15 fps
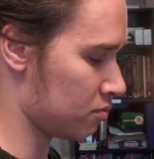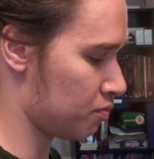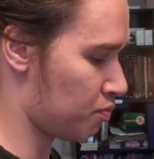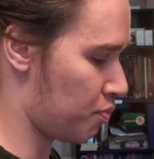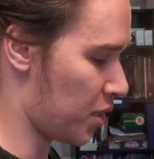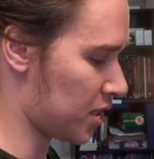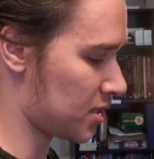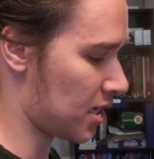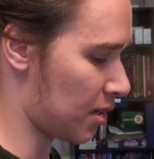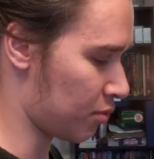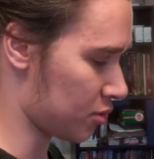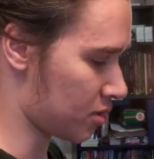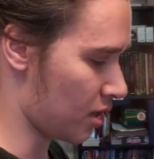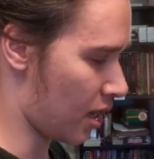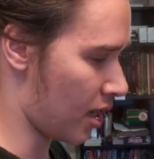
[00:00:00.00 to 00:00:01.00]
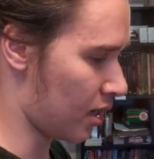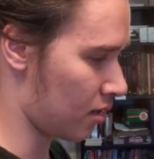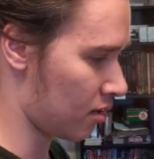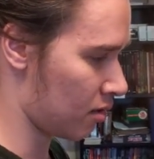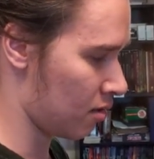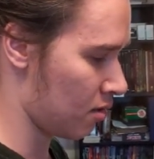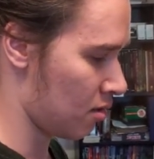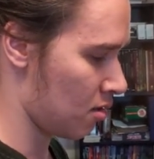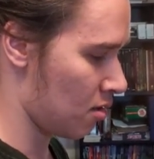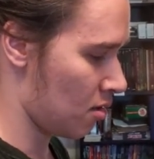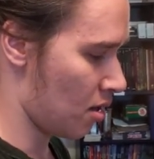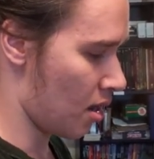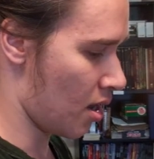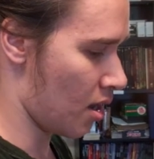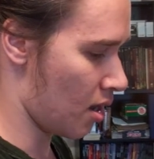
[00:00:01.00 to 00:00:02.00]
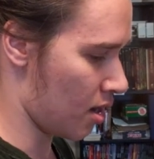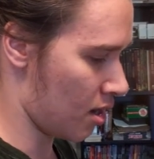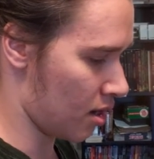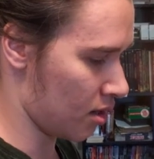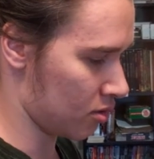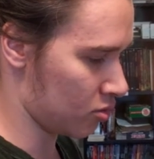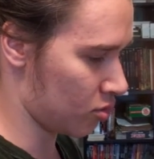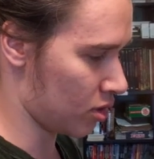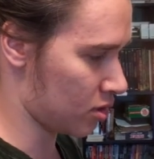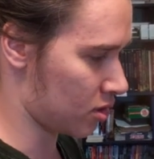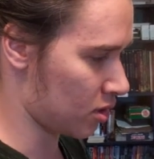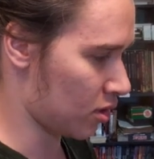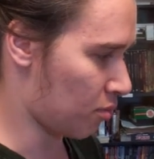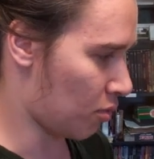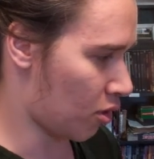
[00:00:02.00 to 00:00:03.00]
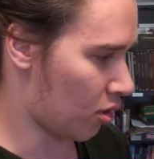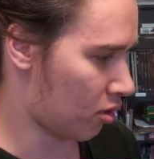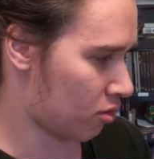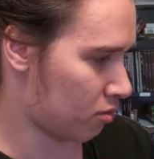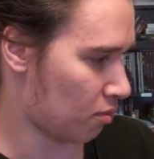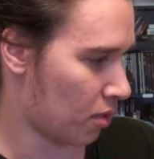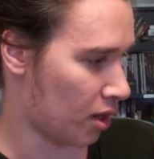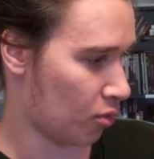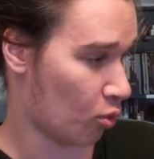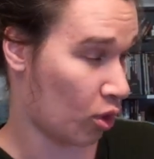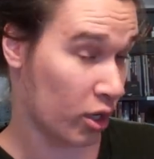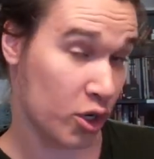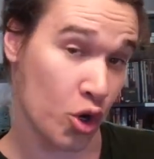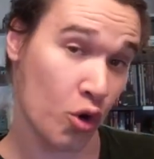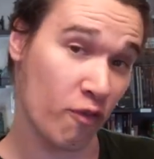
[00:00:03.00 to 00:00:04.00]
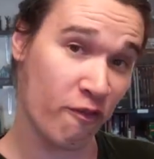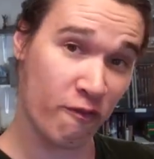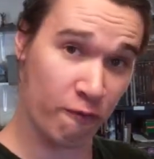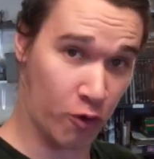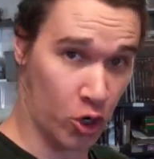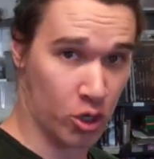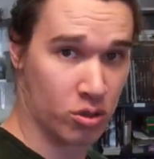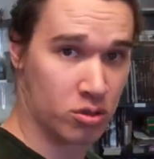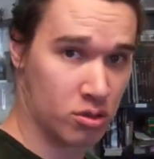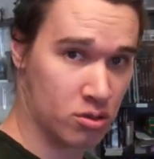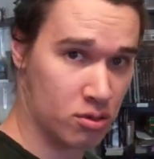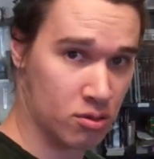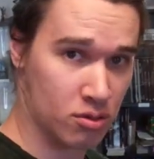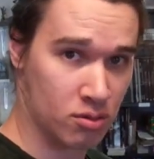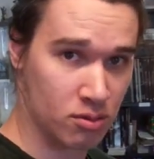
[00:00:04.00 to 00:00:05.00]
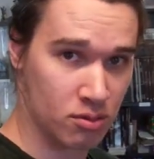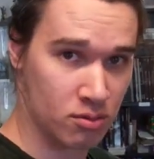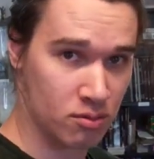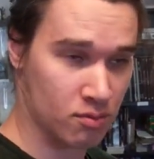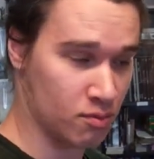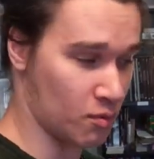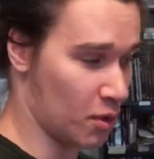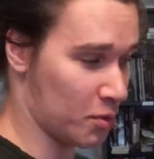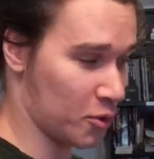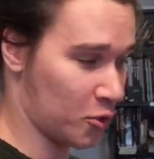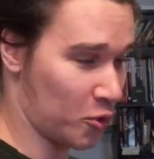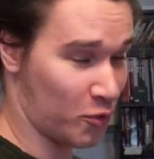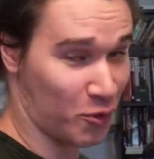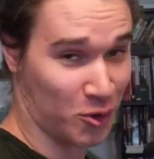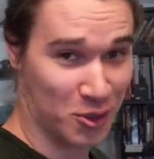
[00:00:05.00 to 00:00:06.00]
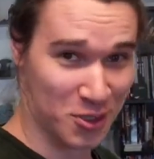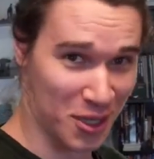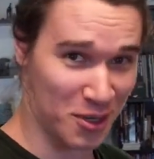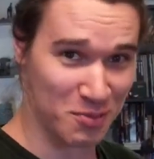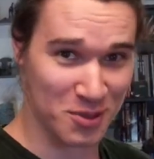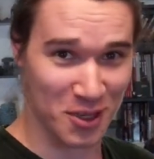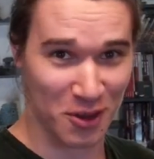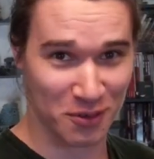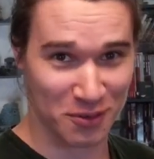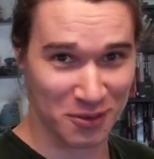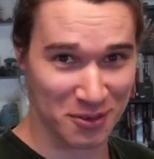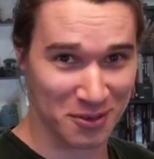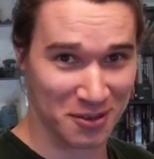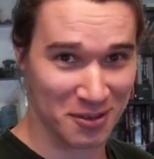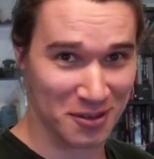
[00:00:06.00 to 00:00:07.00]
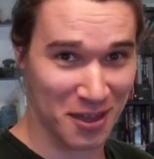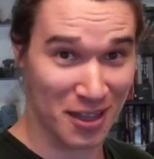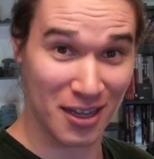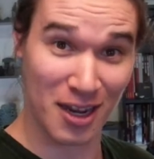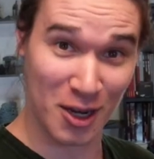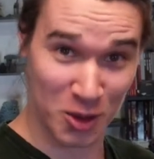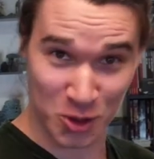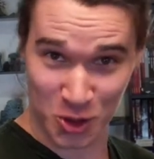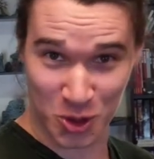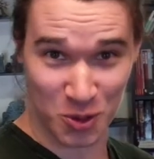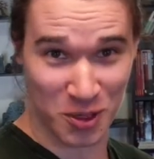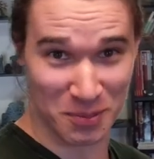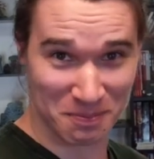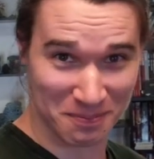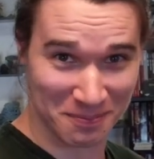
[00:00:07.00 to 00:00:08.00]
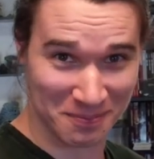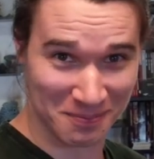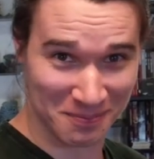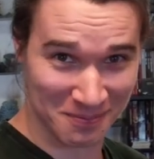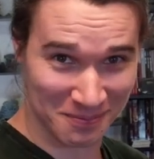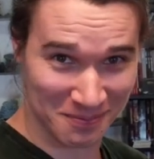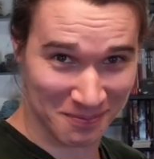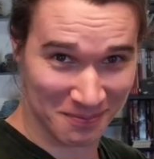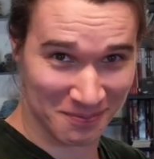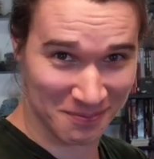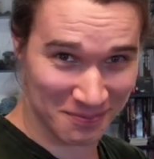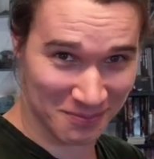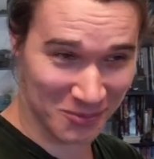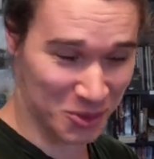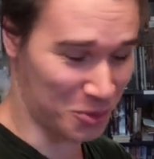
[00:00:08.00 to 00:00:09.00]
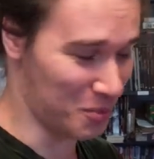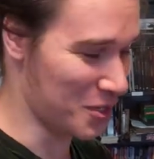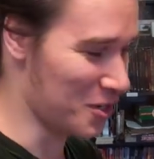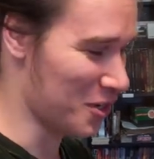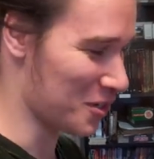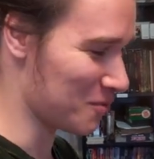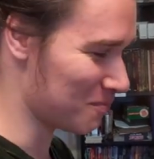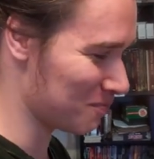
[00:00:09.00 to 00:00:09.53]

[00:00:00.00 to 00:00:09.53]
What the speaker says: pick table side, trusting that Mark might want to go first. Maybe he'll overextend himself, and then I can shoot him. Should be good.